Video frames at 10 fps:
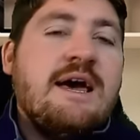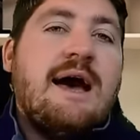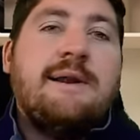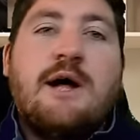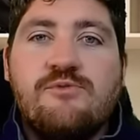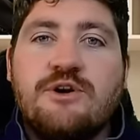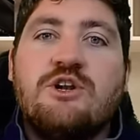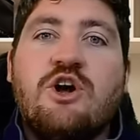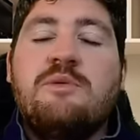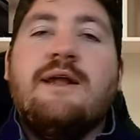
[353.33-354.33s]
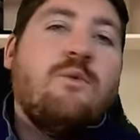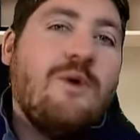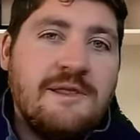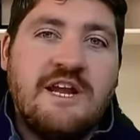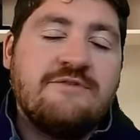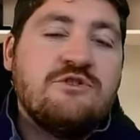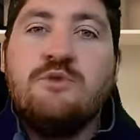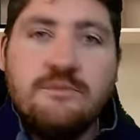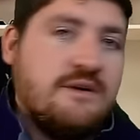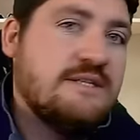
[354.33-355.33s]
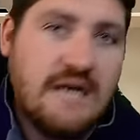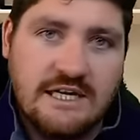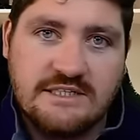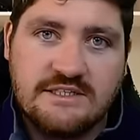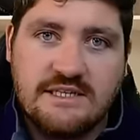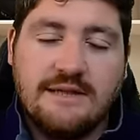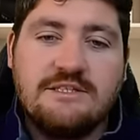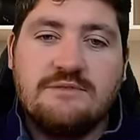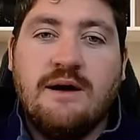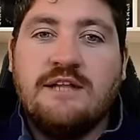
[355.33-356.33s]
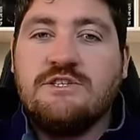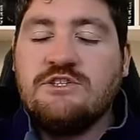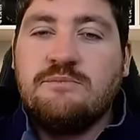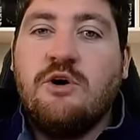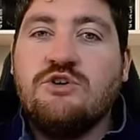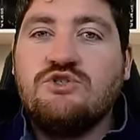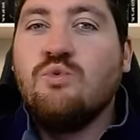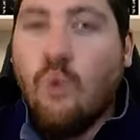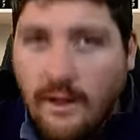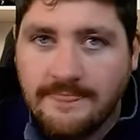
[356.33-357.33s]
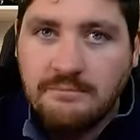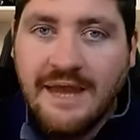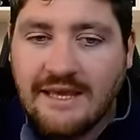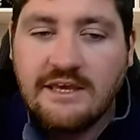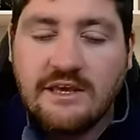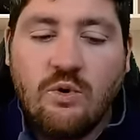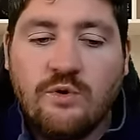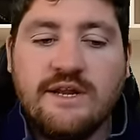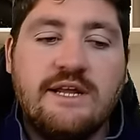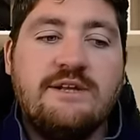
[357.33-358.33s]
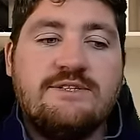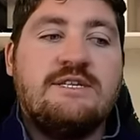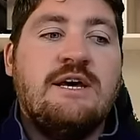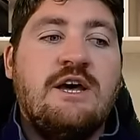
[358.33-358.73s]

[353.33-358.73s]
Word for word: and Elrich Louw played well enough to put a bit of doubt in the selectors' minds as opposed to what the picking order is.